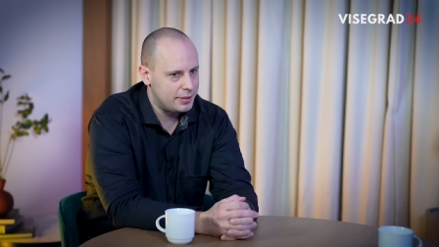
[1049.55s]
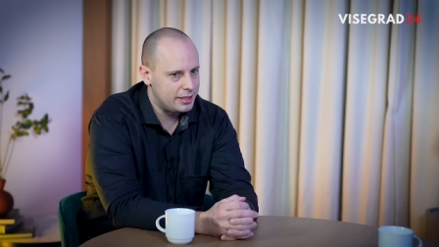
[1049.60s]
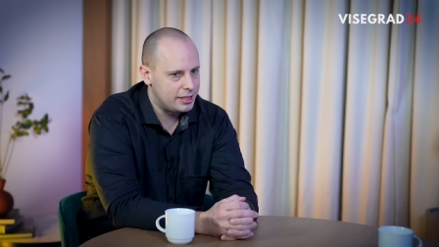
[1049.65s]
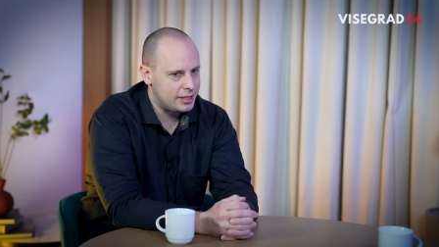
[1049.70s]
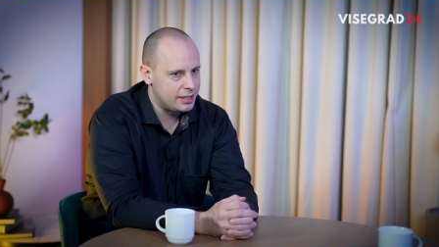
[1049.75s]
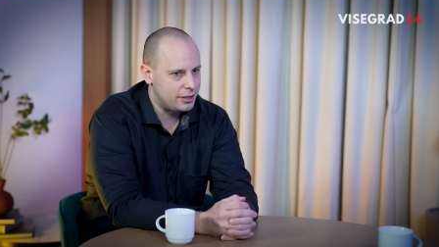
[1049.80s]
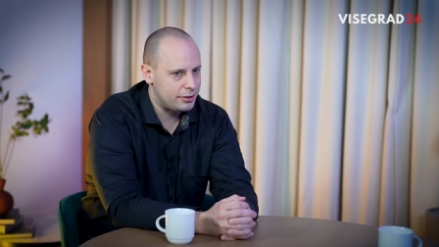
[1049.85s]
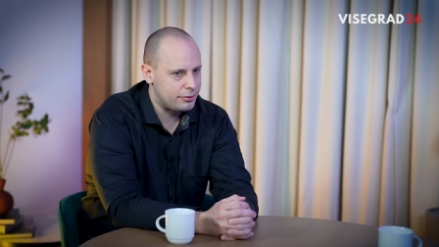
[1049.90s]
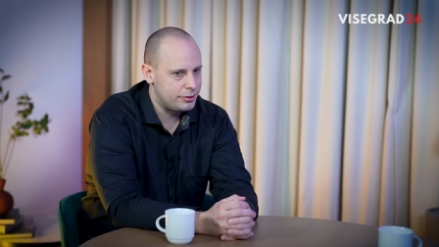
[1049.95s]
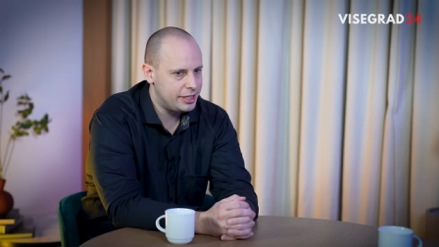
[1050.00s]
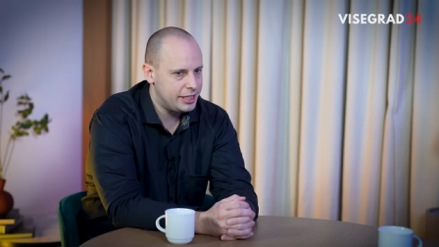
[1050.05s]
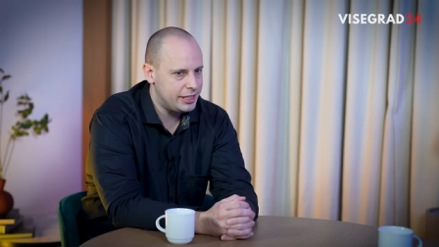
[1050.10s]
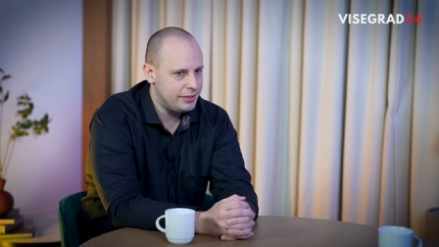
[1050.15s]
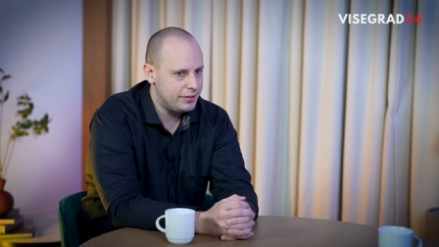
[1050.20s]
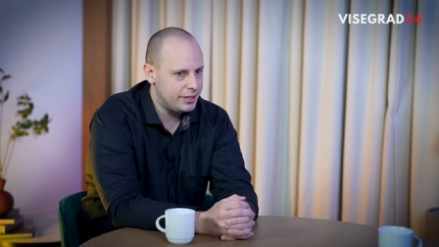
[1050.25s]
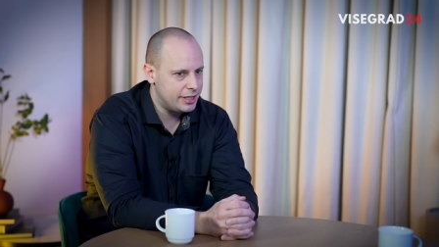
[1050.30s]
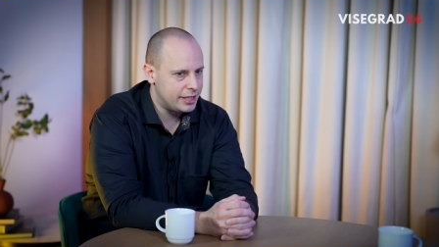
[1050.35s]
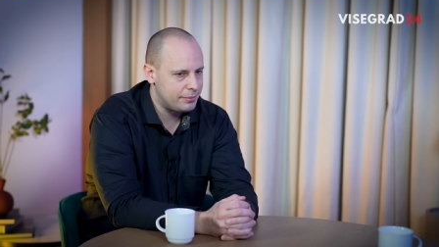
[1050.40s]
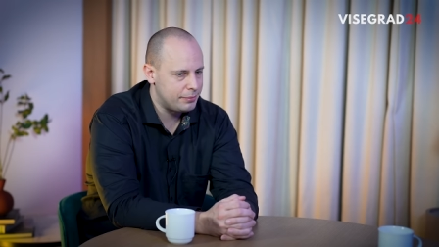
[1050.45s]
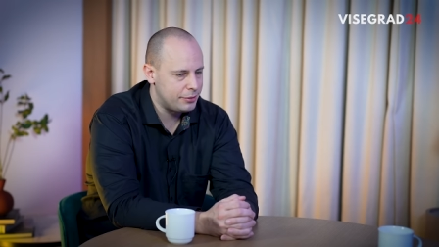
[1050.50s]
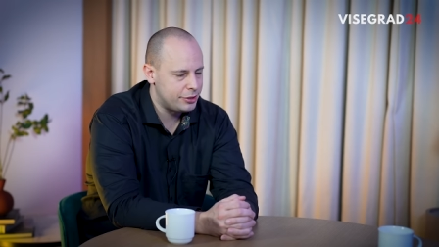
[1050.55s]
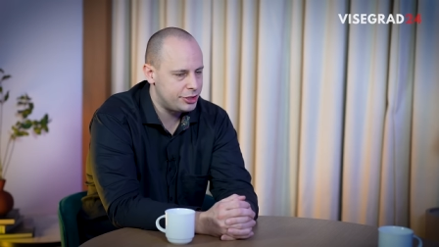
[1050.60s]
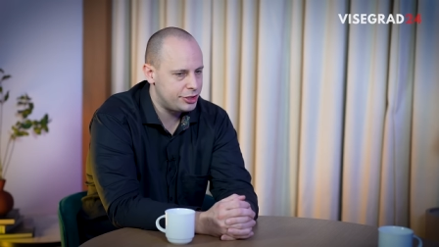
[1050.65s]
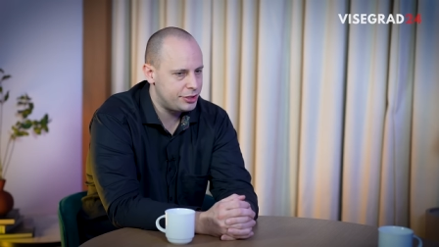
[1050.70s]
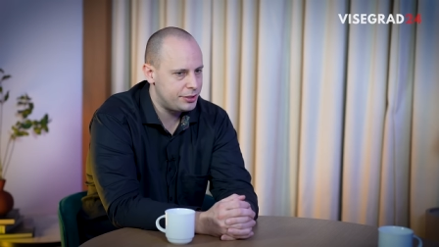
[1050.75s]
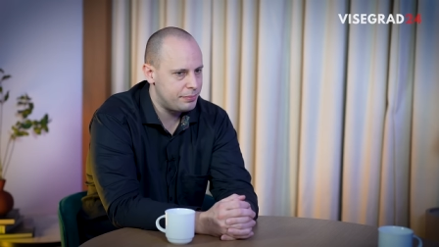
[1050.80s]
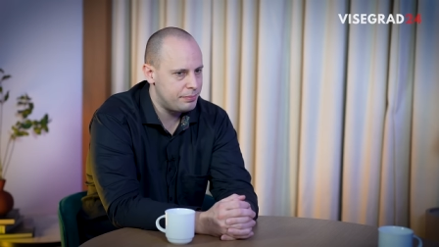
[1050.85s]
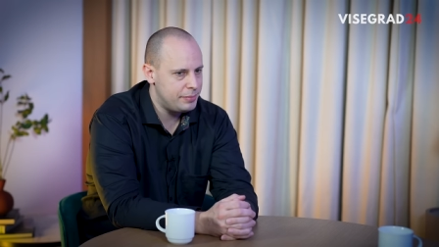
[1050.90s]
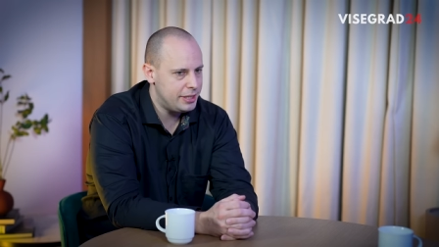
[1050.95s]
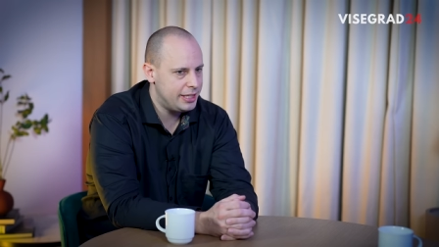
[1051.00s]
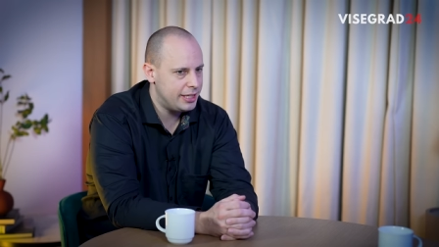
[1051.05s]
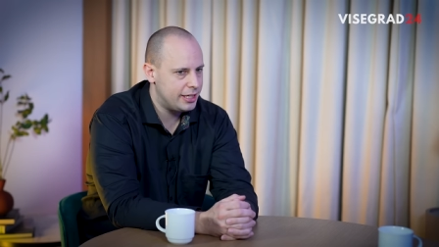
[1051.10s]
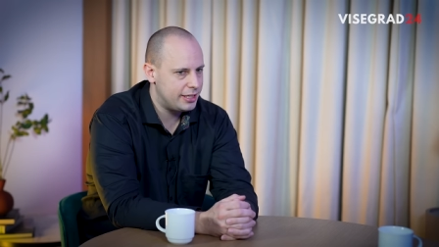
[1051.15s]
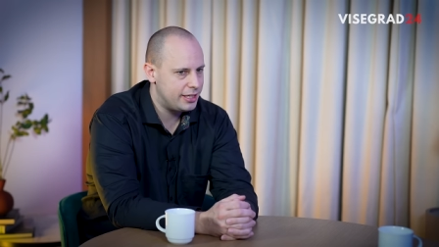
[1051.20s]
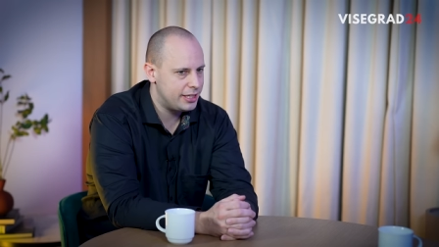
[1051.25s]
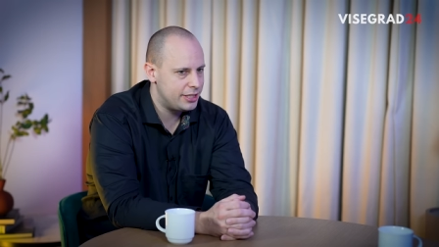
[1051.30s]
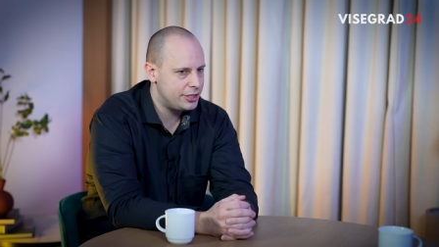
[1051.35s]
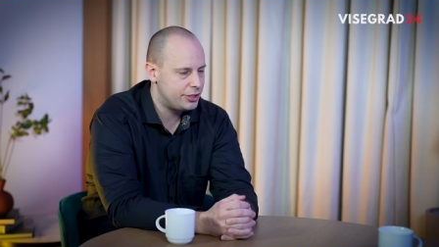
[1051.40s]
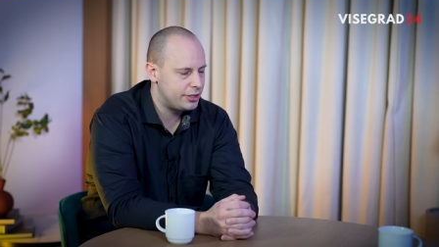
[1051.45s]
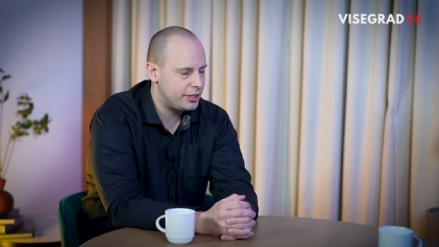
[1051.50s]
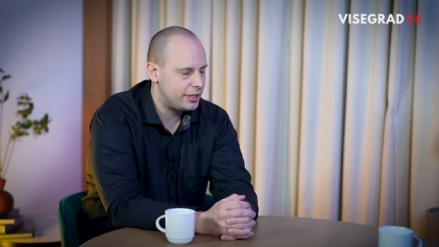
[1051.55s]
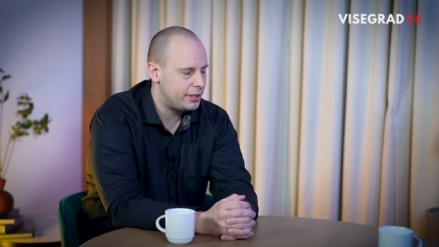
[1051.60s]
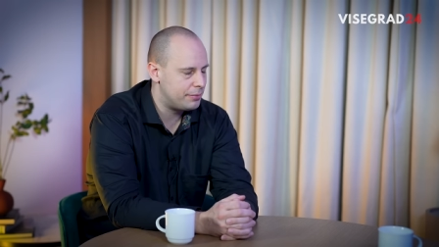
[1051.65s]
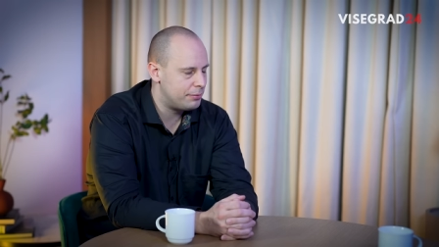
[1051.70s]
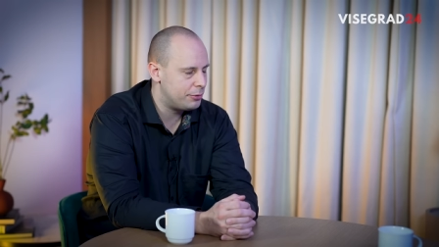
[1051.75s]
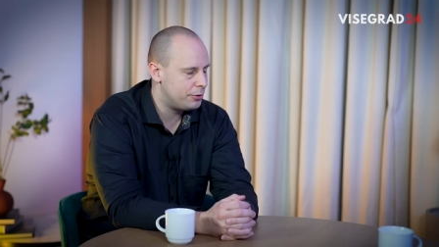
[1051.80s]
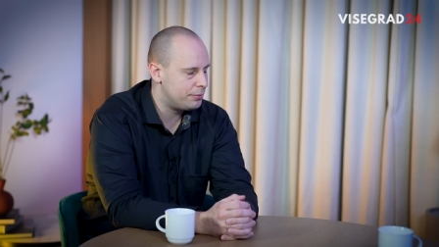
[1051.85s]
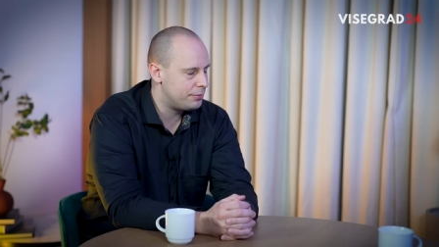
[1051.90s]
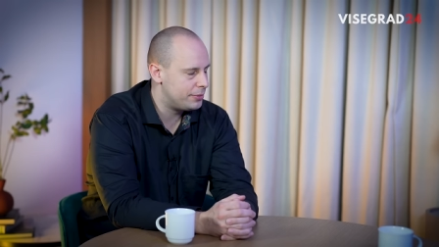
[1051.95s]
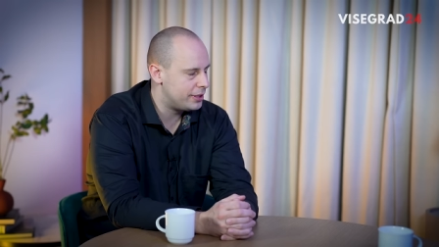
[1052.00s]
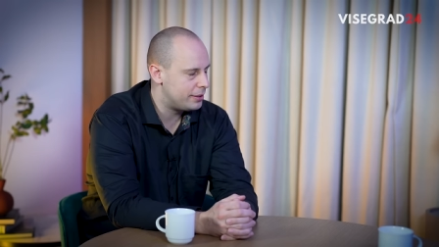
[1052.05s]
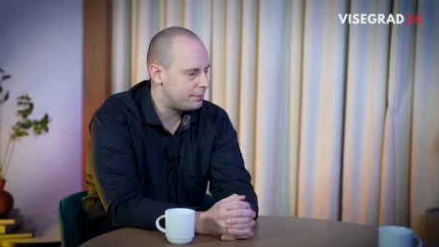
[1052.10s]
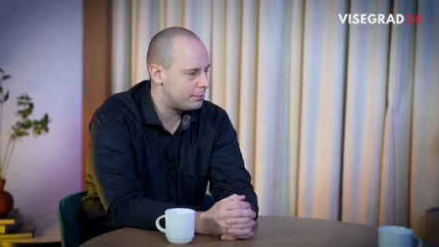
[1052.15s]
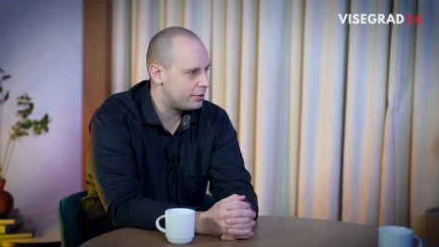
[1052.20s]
it's not receiving as much media attention at the moment.